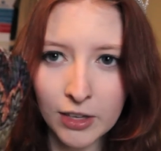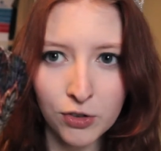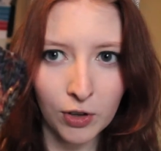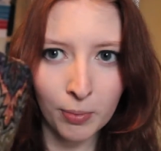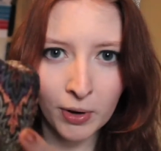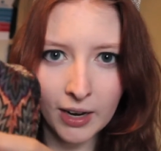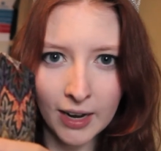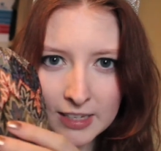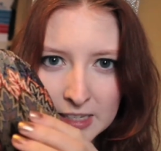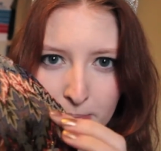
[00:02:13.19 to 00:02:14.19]
It's really pretty. It
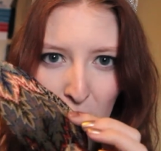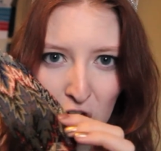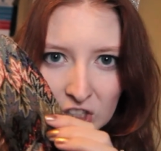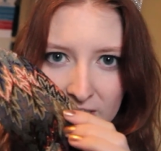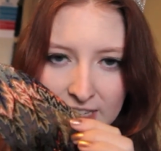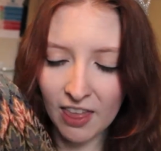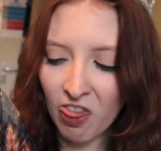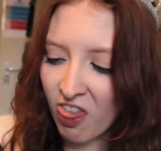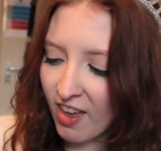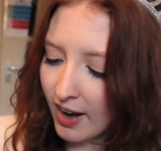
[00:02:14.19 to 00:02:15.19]
has sparkles
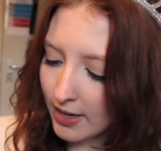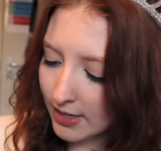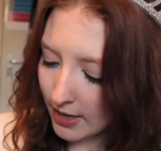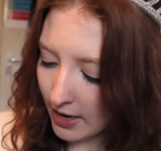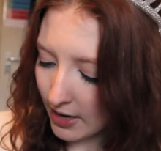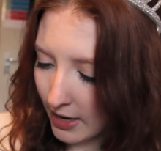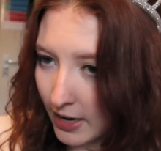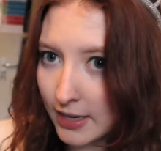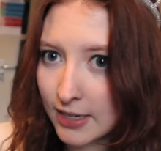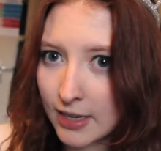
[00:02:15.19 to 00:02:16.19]
and things in
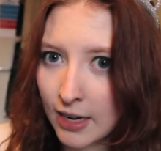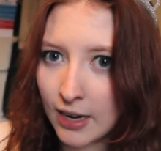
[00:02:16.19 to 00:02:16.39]
it.